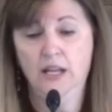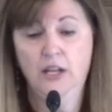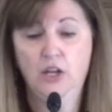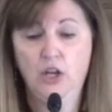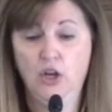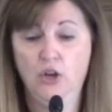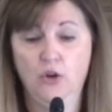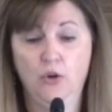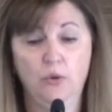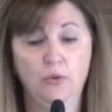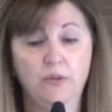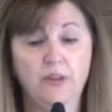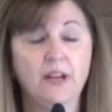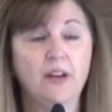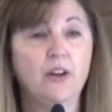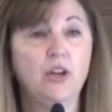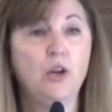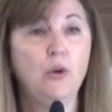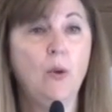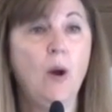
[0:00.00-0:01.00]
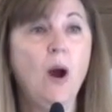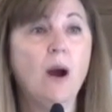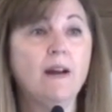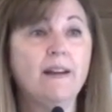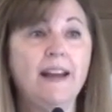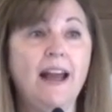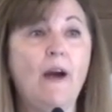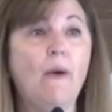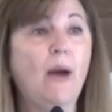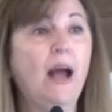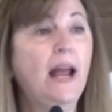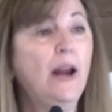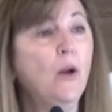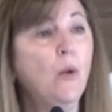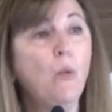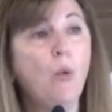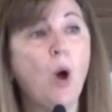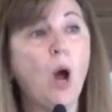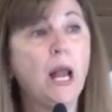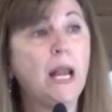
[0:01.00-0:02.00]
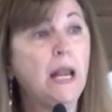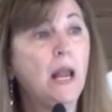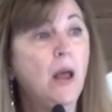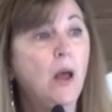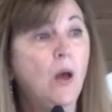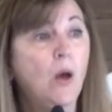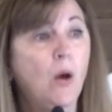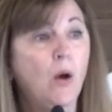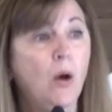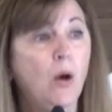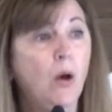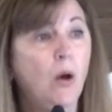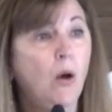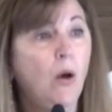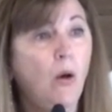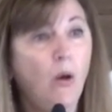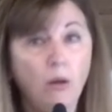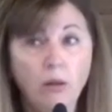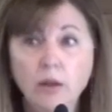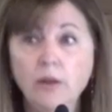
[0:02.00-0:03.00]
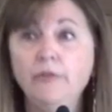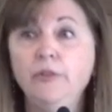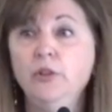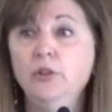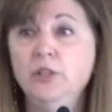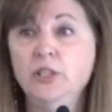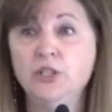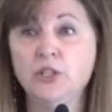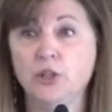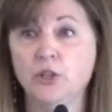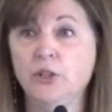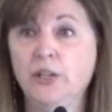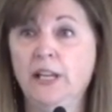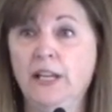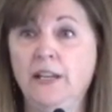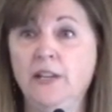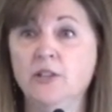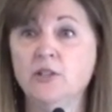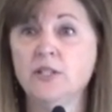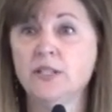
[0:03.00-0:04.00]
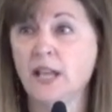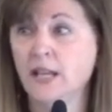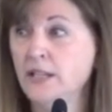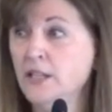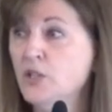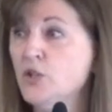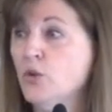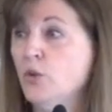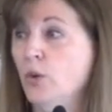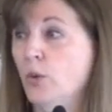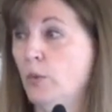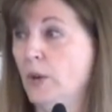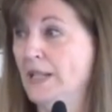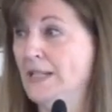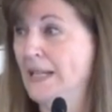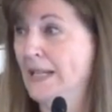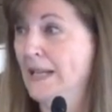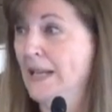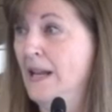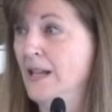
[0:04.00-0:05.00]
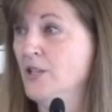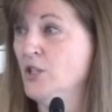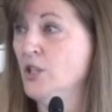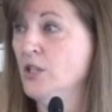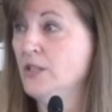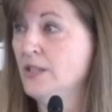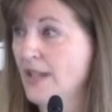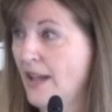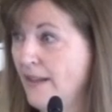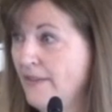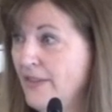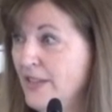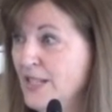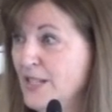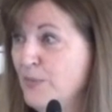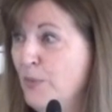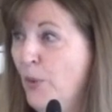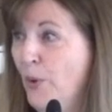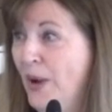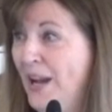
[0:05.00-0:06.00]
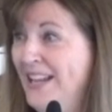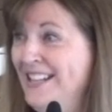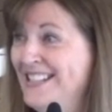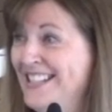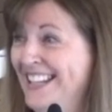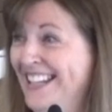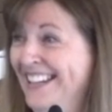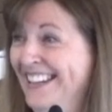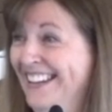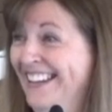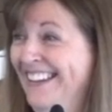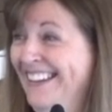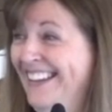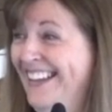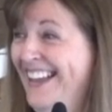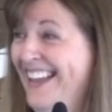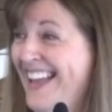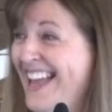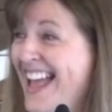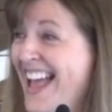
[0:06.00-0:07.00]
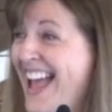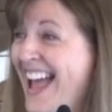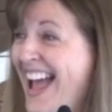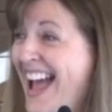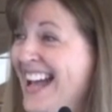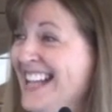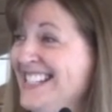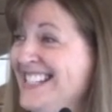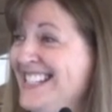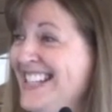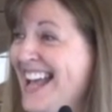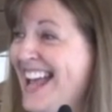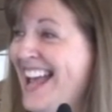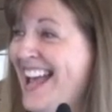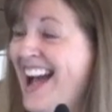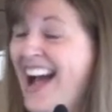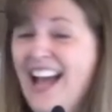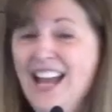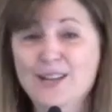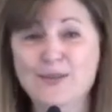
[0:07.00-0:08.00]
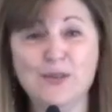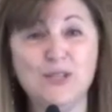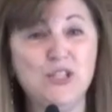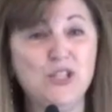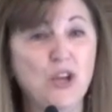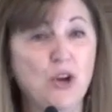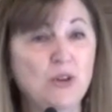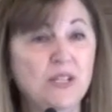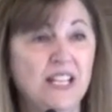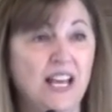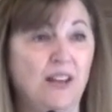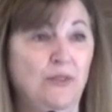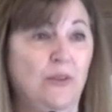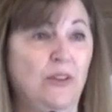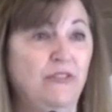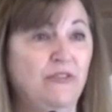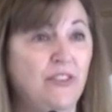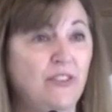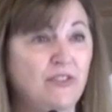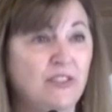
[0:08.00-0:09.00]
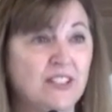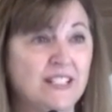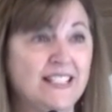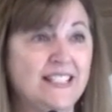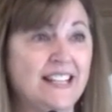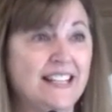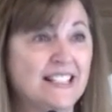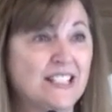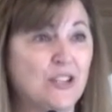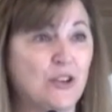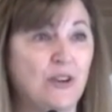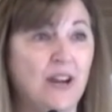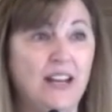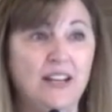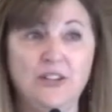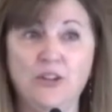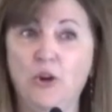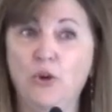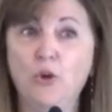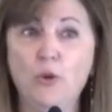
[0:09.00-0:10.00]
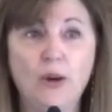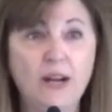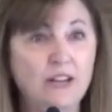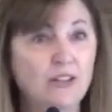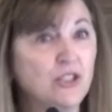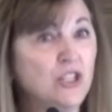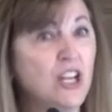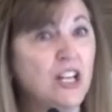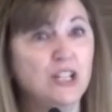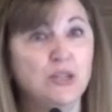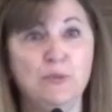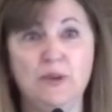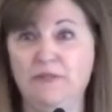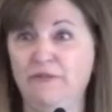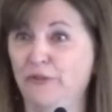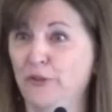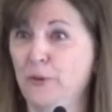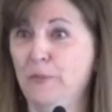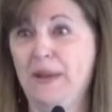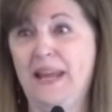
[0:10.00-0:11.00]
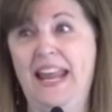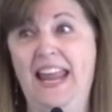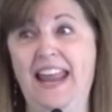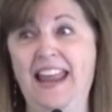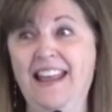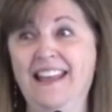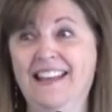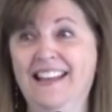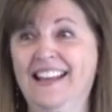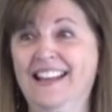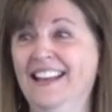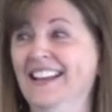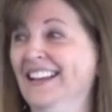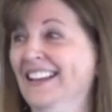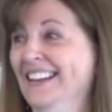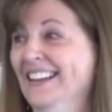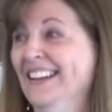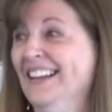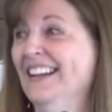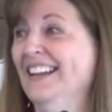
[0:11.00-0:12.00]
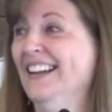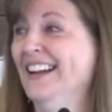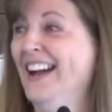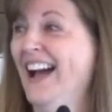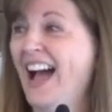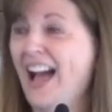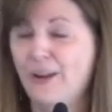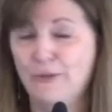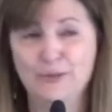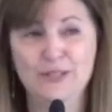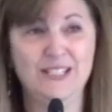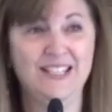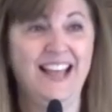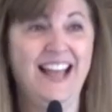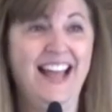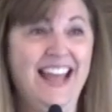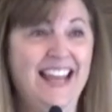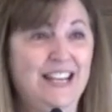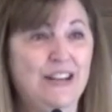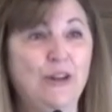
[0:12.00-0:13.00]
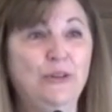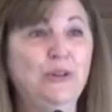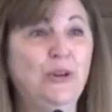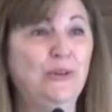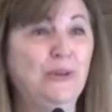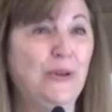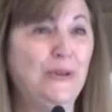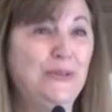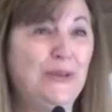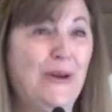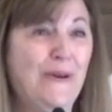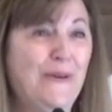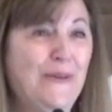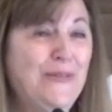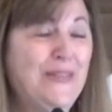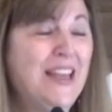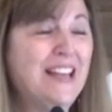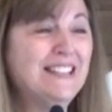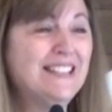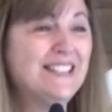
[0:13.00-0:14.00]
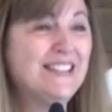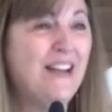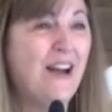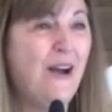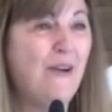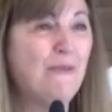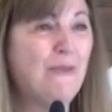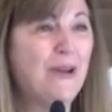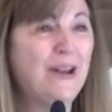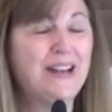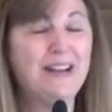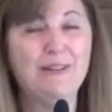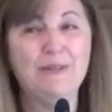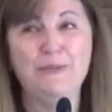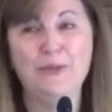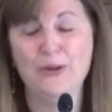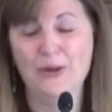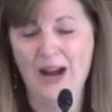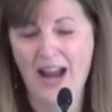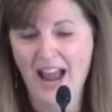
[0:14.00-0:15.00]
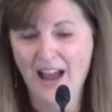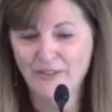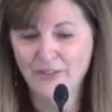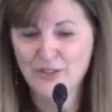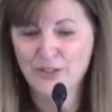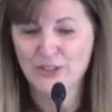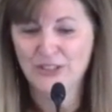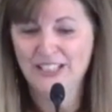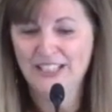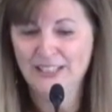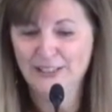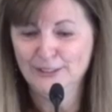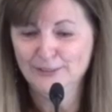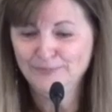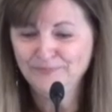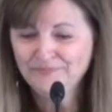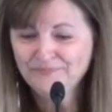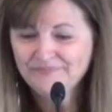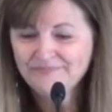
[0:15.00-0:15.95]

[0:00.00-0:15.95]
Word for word: you know, there you are. Now, I don't want all of you to turn in your Sunday school resignations at this point and say, I am so done with fifth and sixth grade. No greater judgment for me. I resign. No, no, no, no. That's not what we're after here.